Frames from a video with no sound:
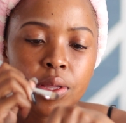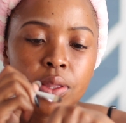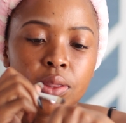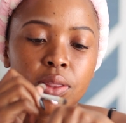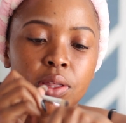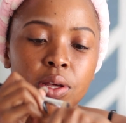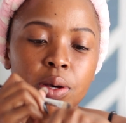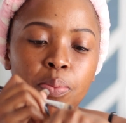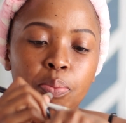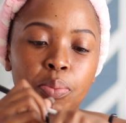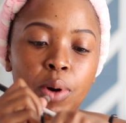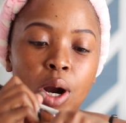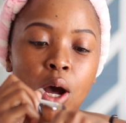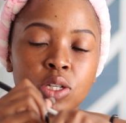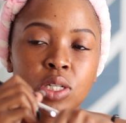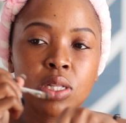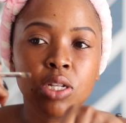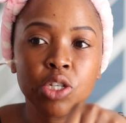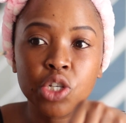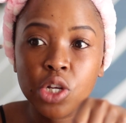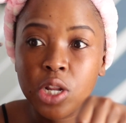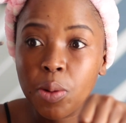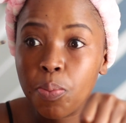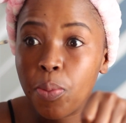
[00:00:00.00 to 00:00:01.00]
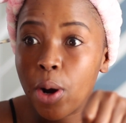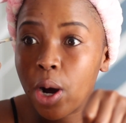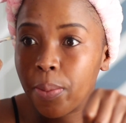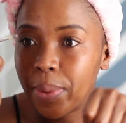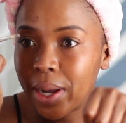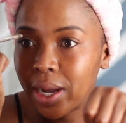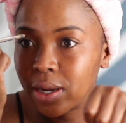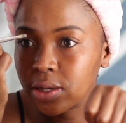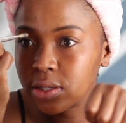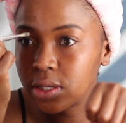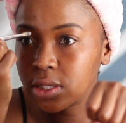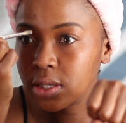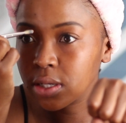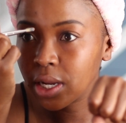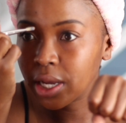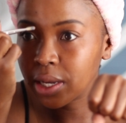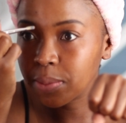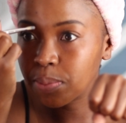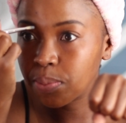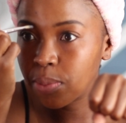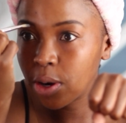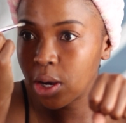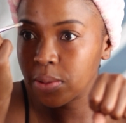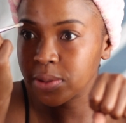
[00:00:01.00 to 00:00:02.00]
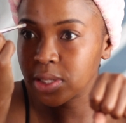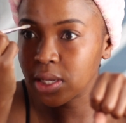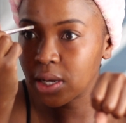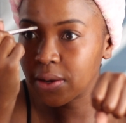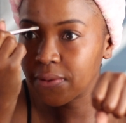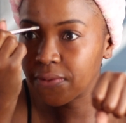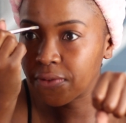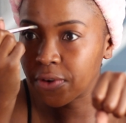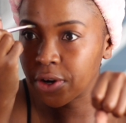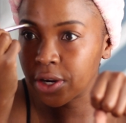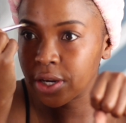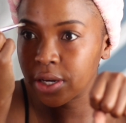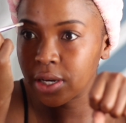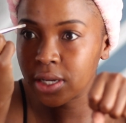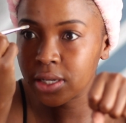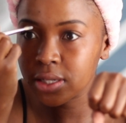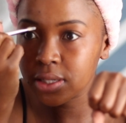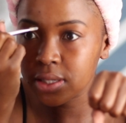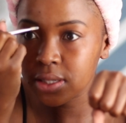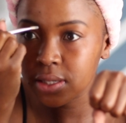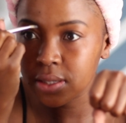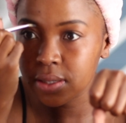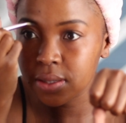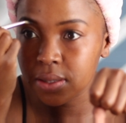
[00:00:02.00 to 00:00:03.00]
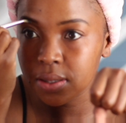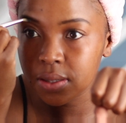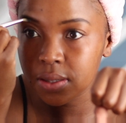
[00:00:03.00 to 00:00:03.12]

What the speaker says: the brows literally pop out. It's like very nice.